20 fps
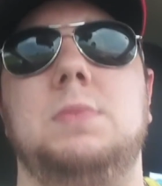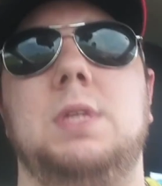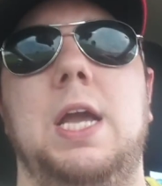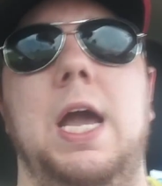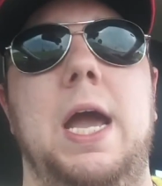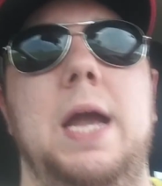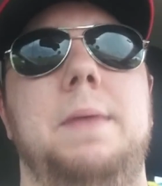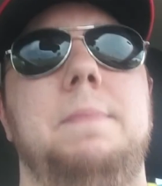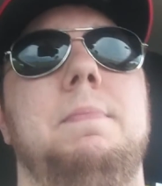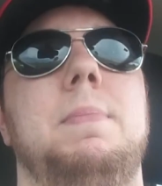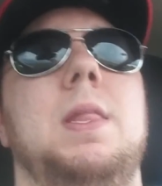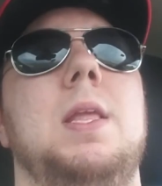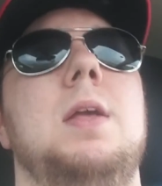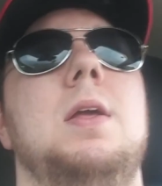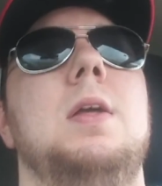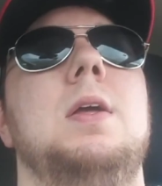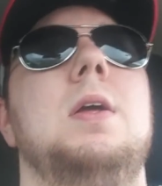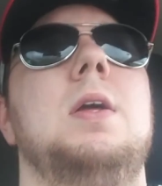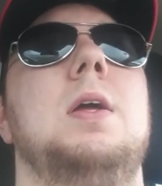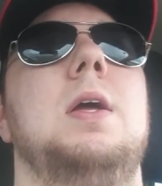Okay?
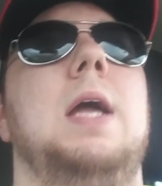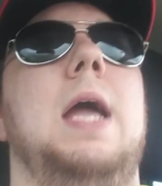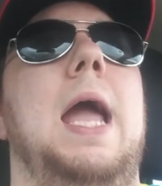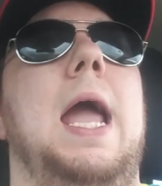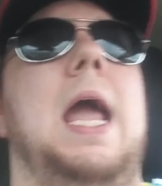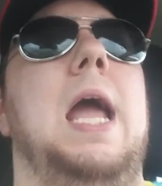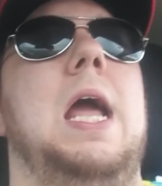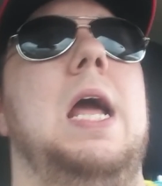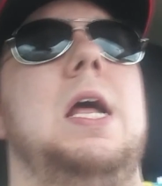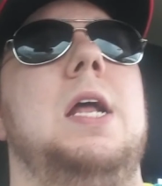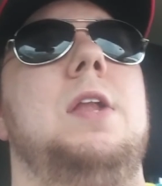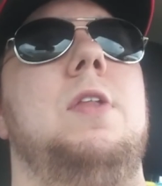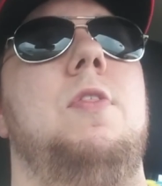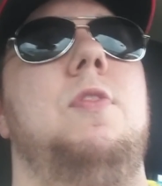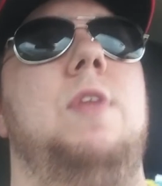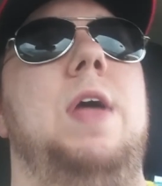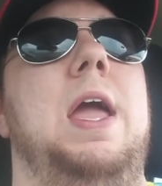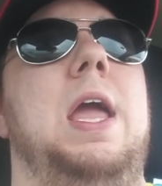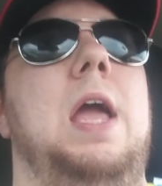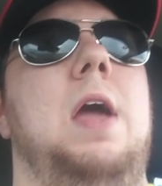
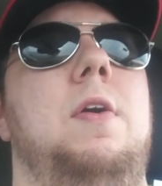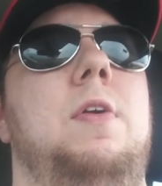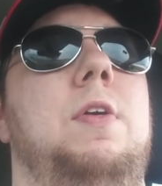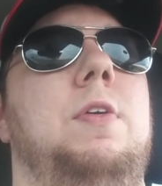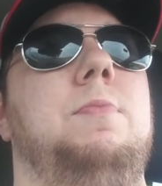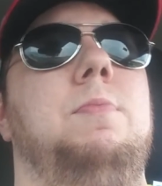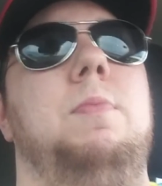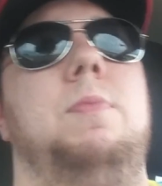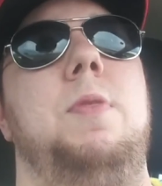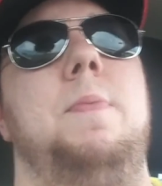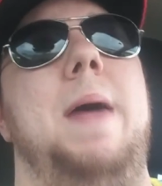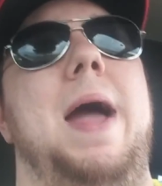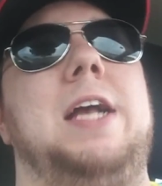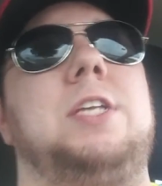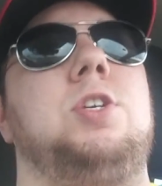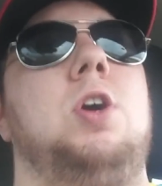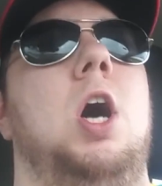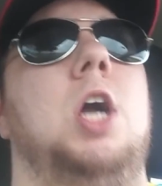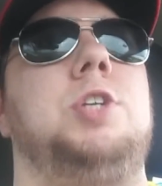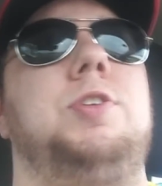And the
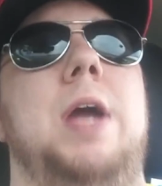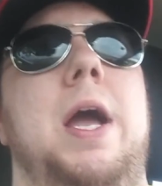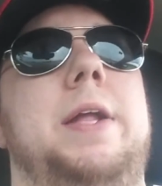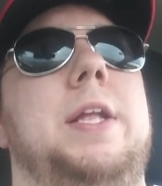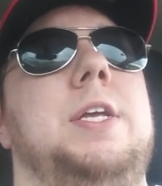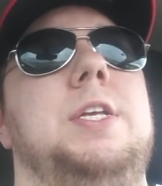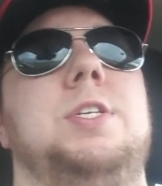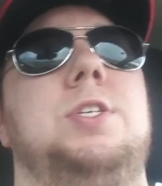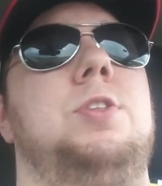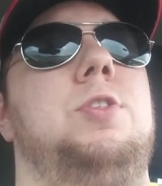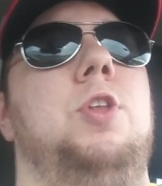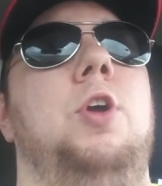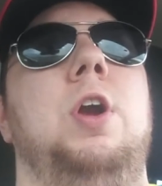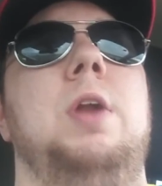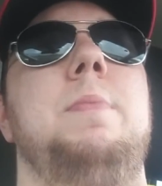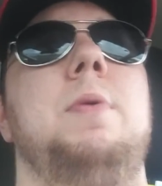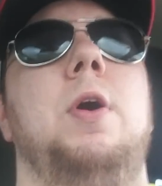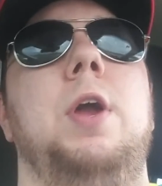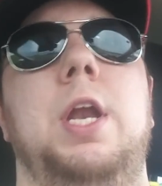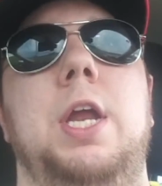max contract is
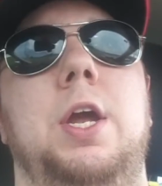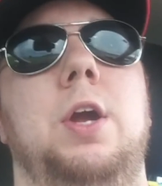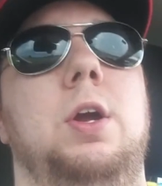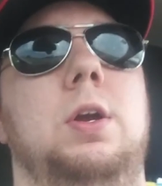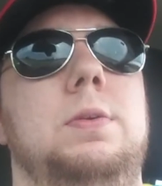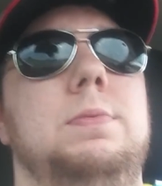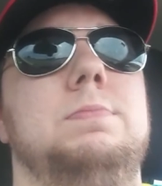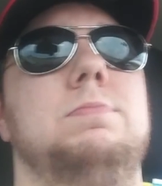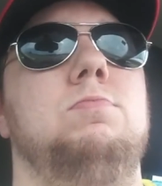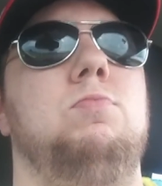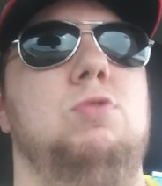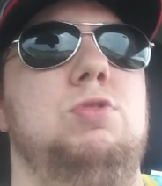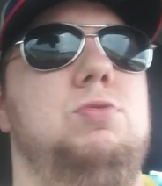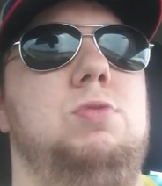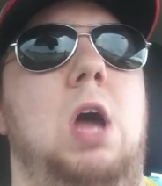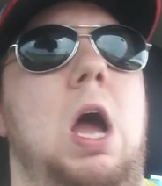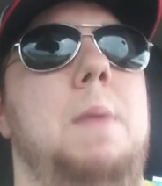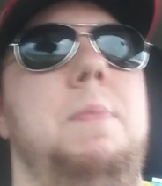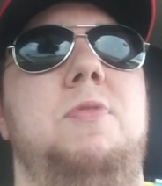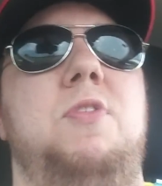$30 million a year,
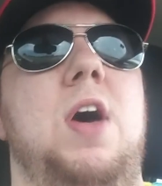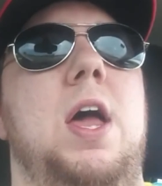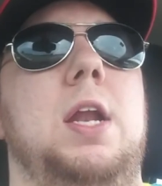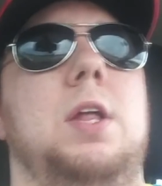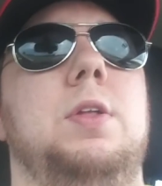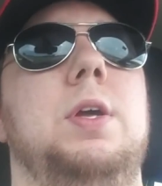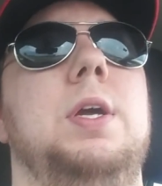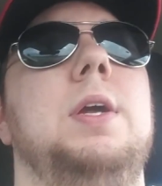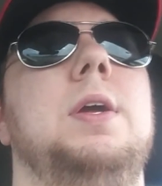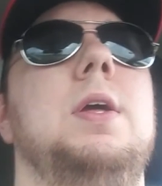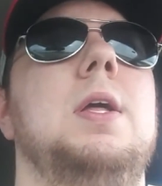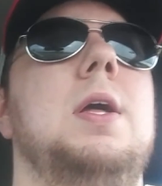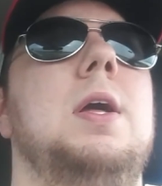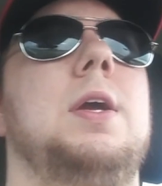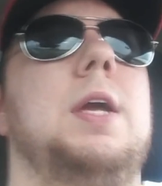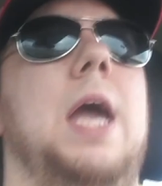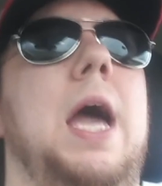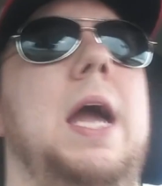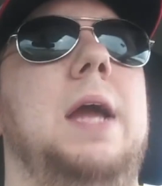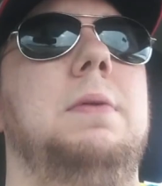hypothetically.
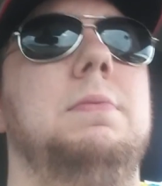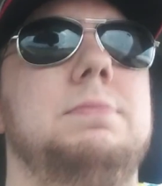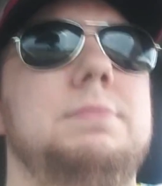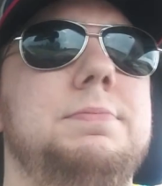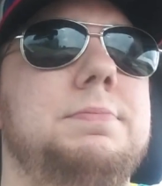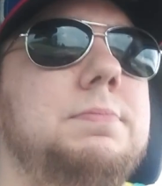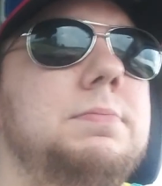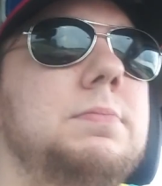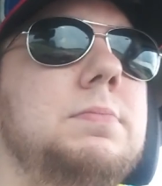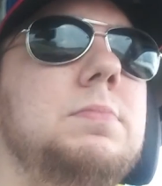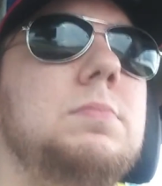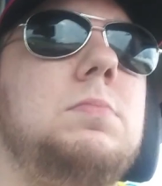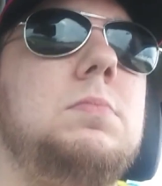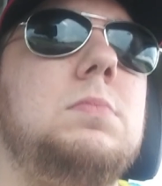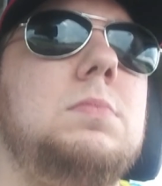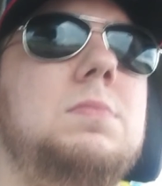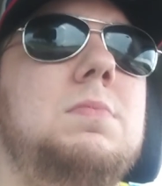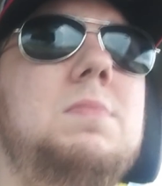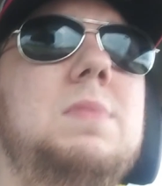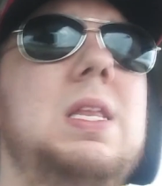Okay?
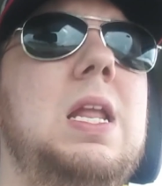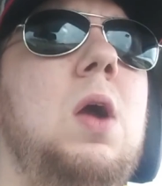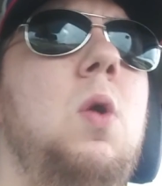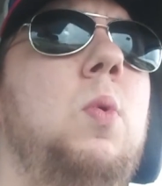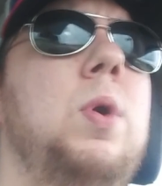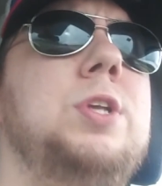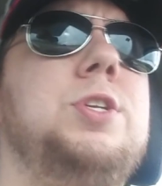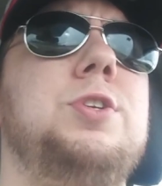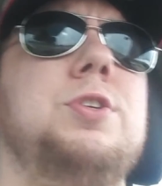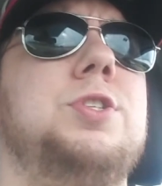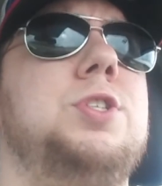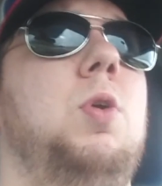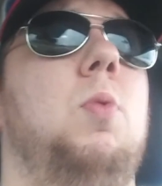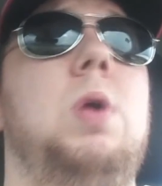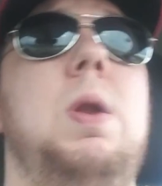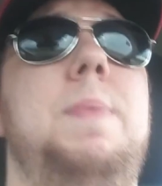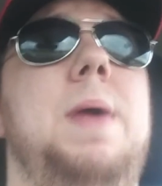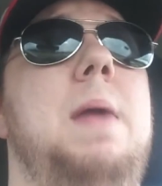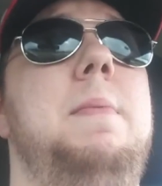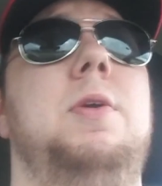Wizards don't
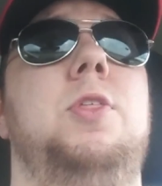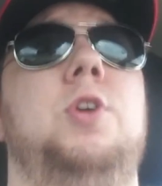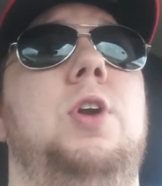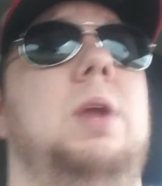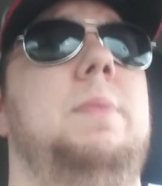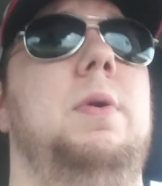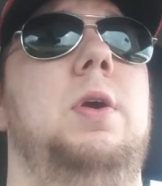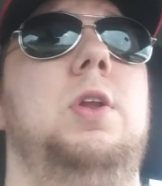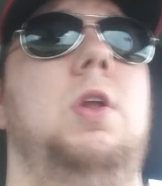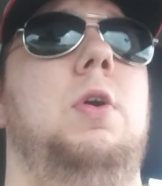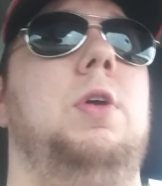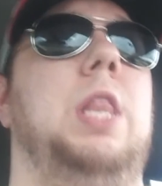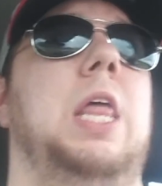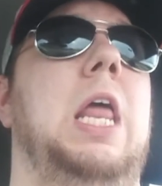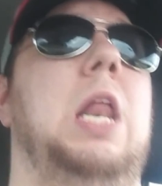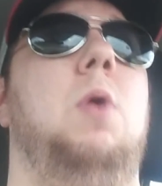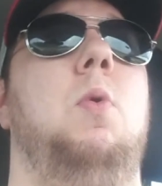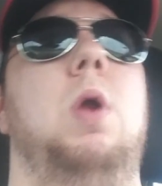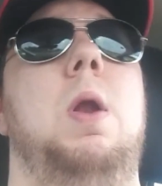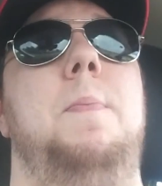want to pay me $30 million.
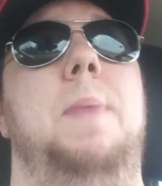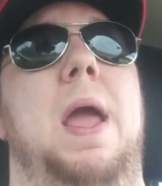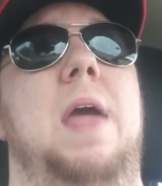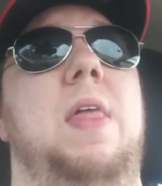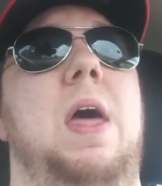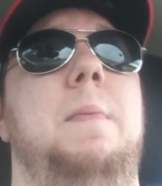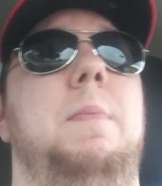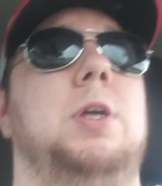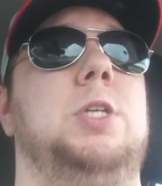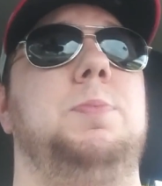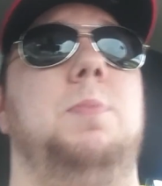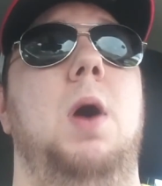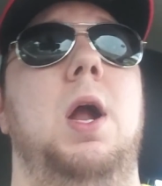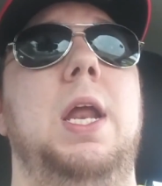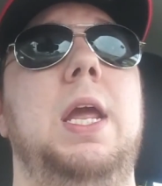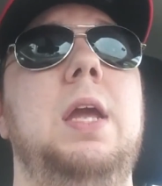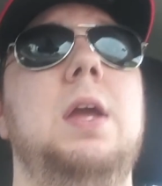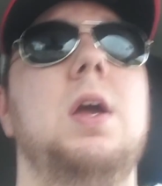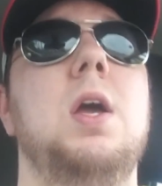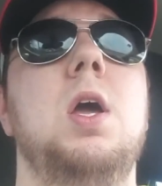They don't want to pay that much
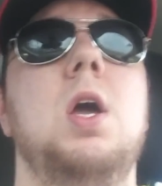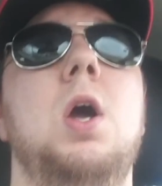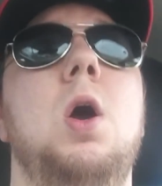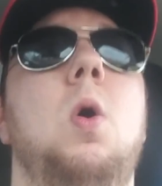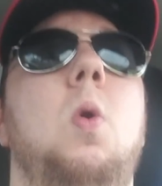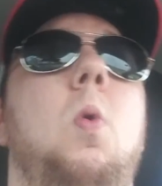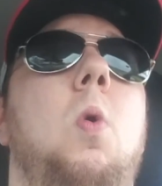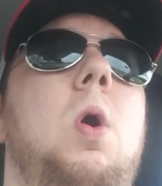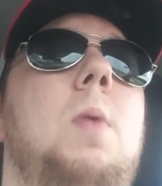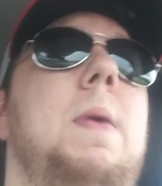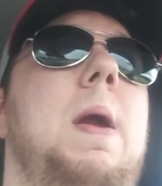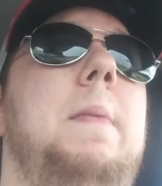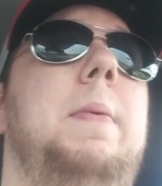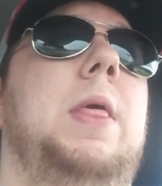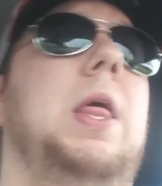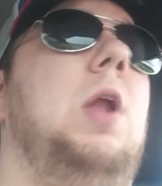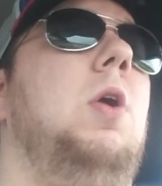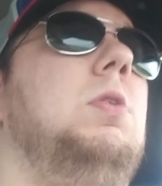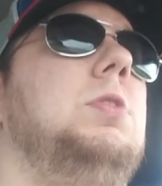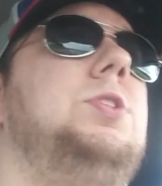money, or
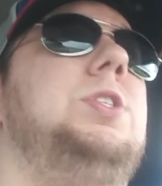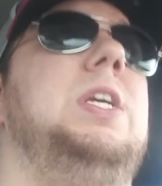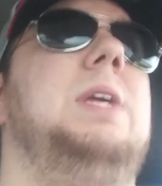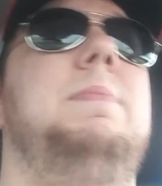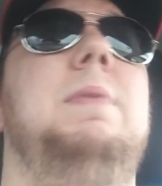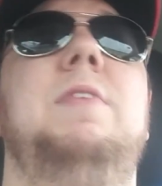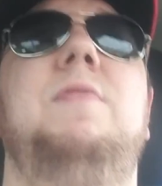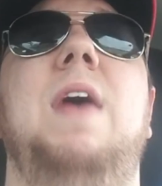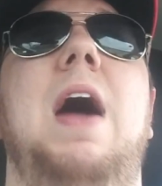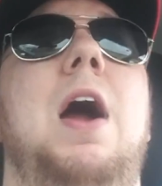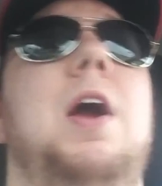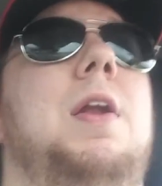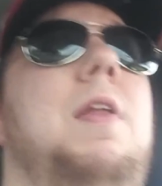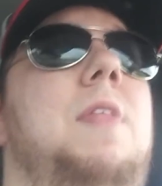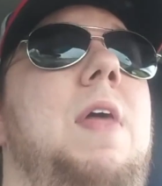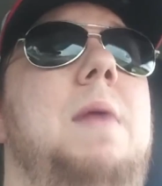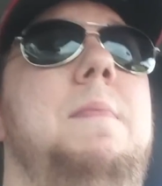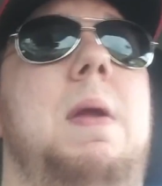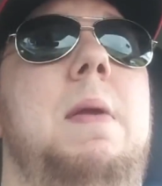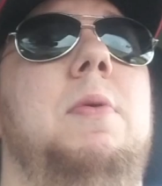maybe they don't see me value
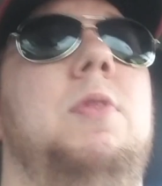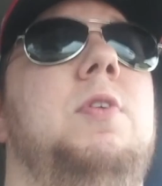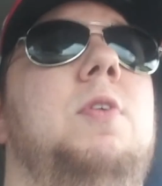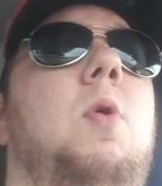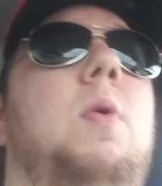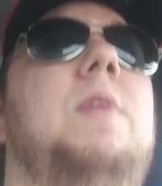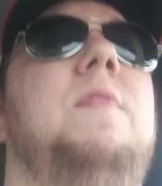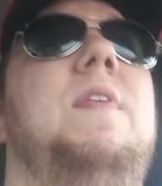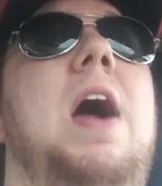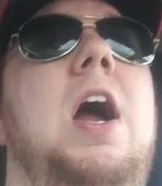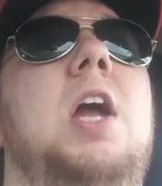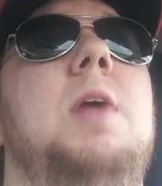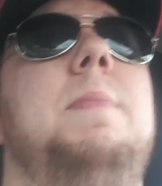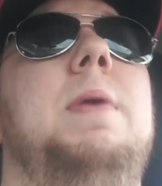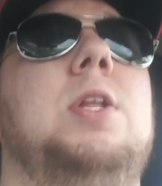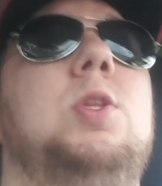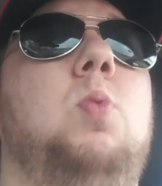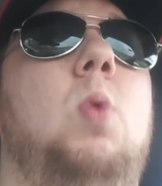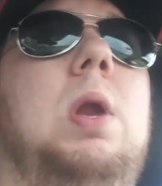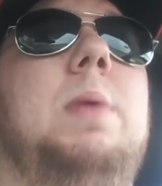to that. Maybe they're only valuing
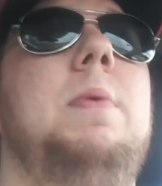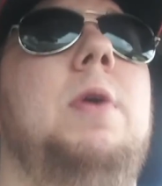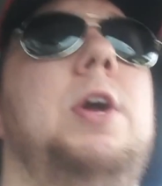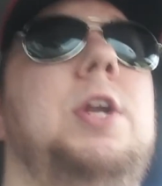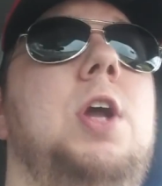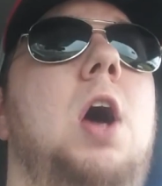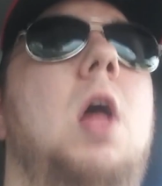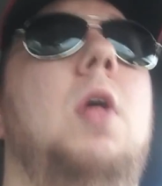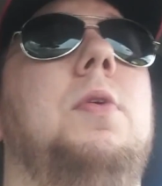me at $20 million.